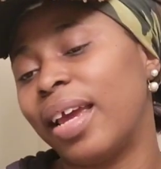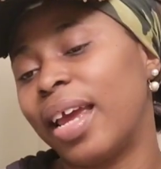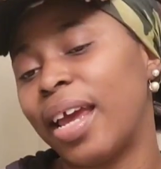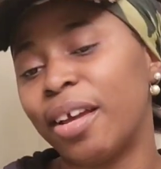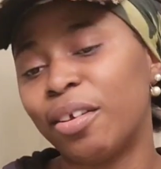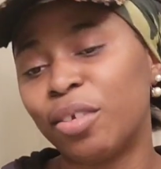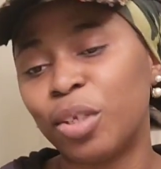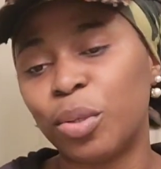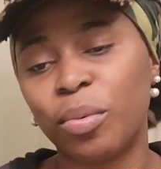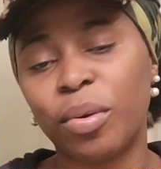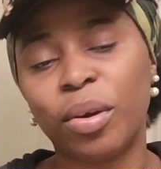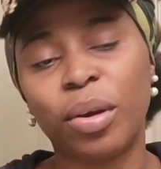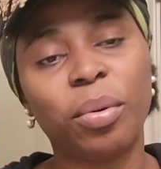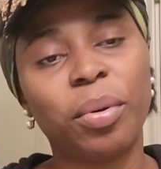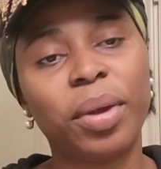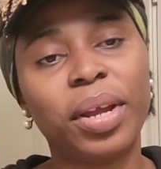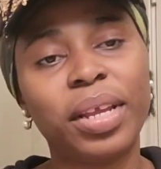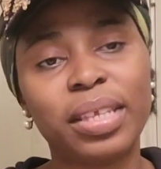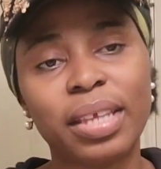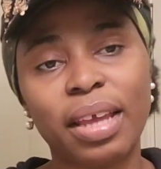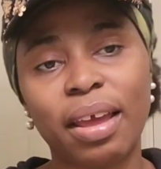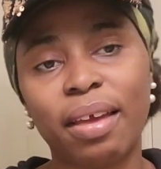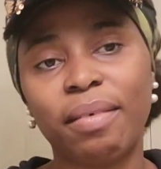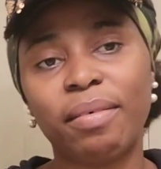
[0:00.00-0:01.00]
the girls were
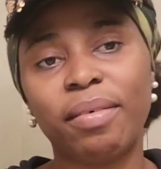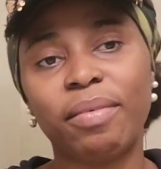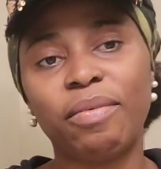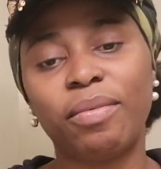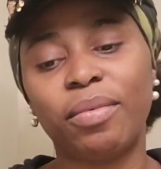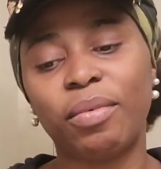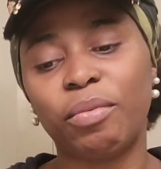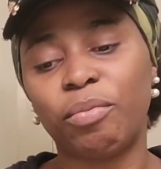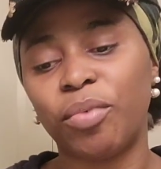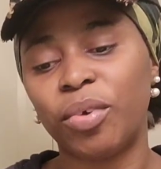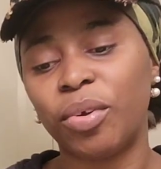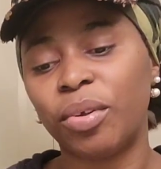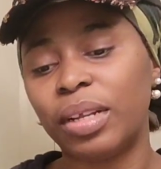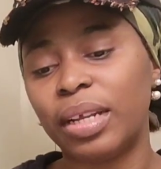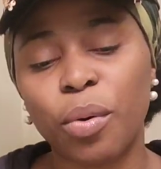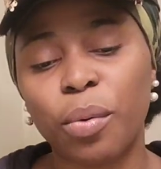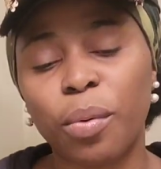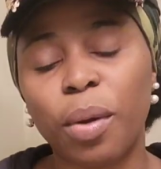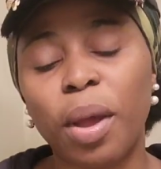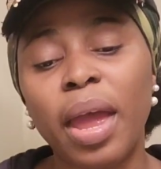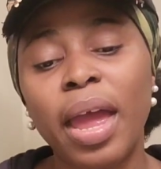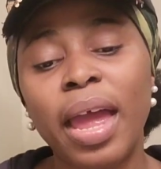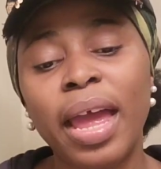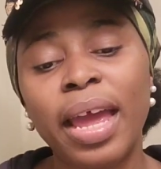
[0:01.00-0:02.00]
great,
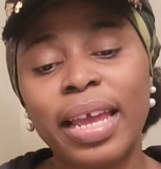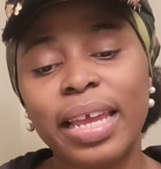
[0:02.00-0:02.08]
really.